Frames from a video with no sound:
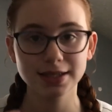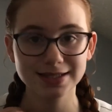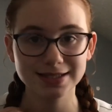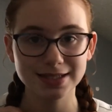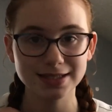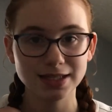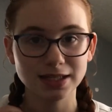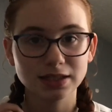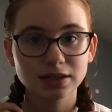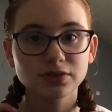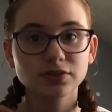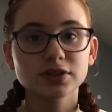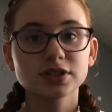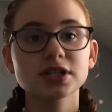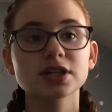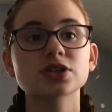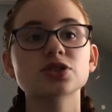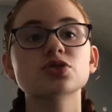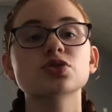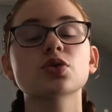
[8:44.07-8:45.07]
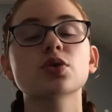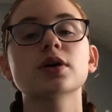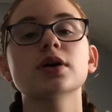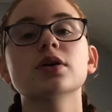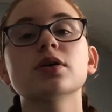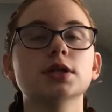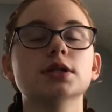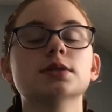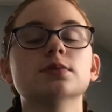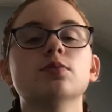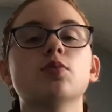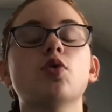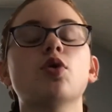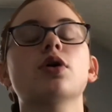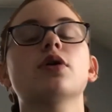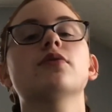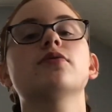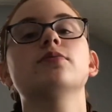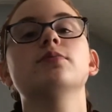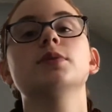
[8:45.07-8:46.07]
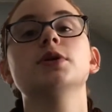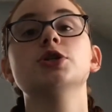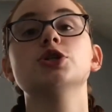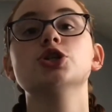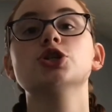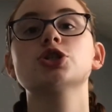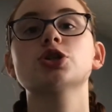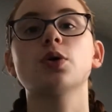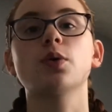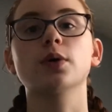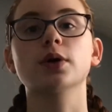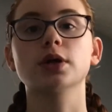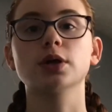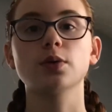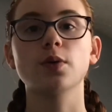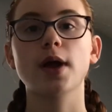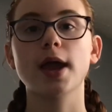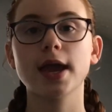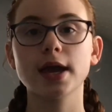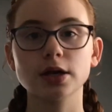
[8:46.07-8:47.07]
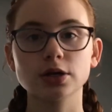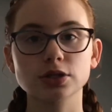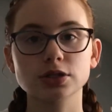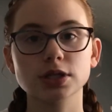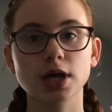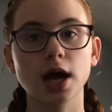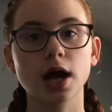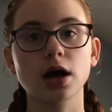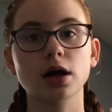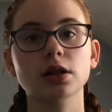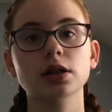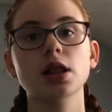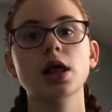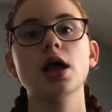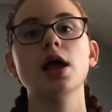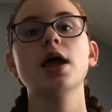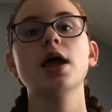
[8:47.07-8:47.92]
This is like the first hair tutorial. It's more of me just showing you a hairstyle